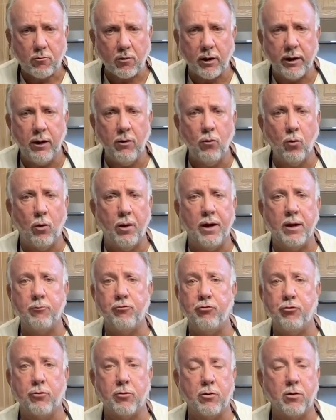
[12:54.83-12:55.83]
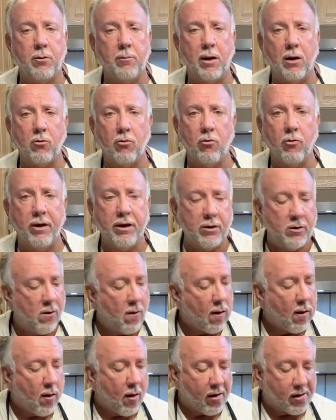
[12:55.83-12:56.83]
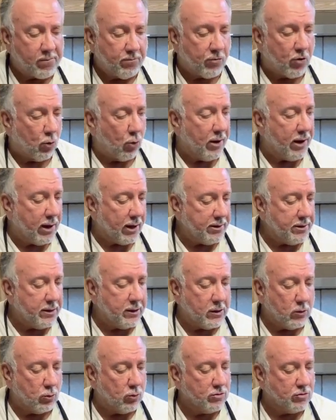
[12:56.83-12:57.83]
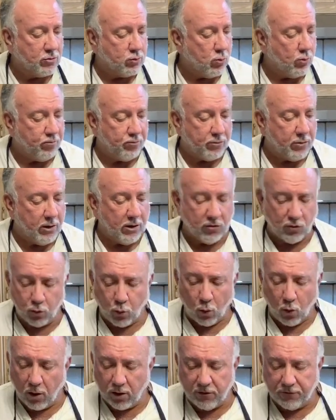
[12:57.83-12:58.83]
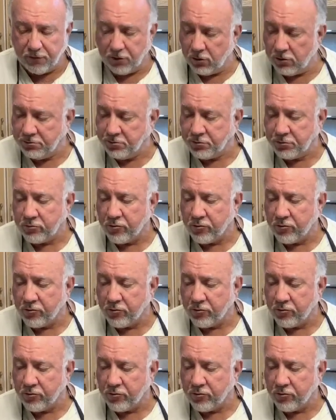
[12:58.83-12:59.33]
Either way, I'm sure it'll come out great. The way I did it is wonderful,